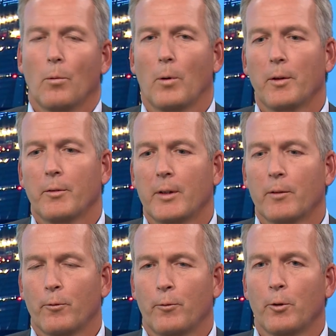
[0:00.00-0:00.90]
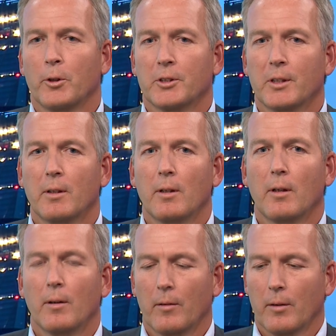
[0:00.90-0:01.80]
Well, I think for a
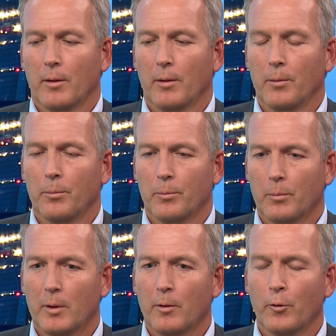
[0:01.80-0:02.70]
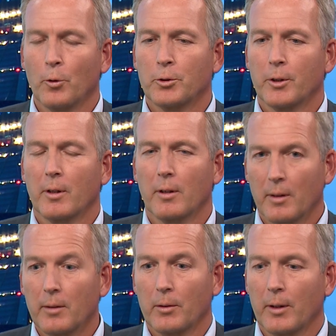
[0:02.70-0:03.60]
city um, in the future, in,
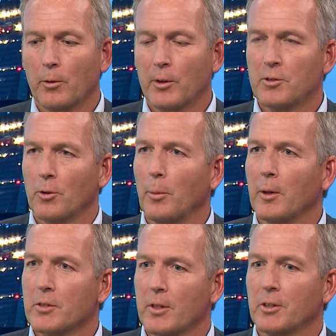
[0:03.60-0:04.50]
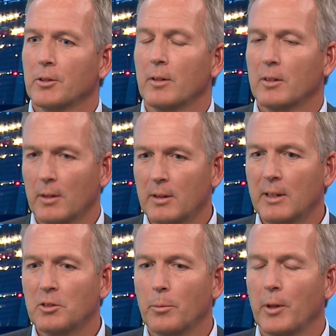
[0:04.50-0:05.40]
in increased urbanization, it, it
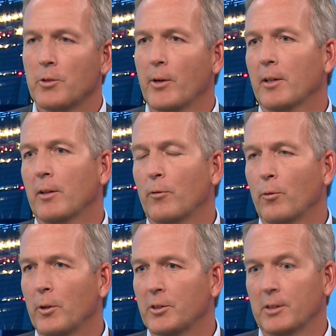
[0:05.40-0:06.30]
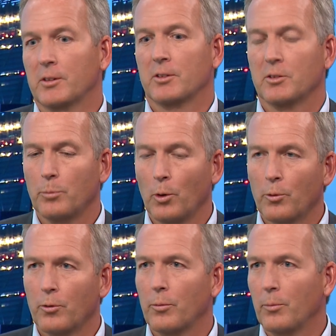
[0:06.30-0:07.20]
needs to be attractive for its citizens,
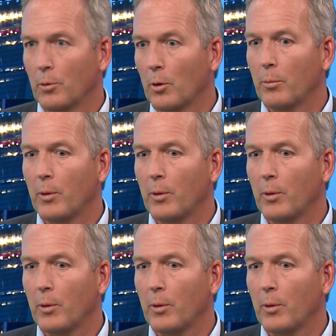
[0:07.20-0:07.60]
both you know,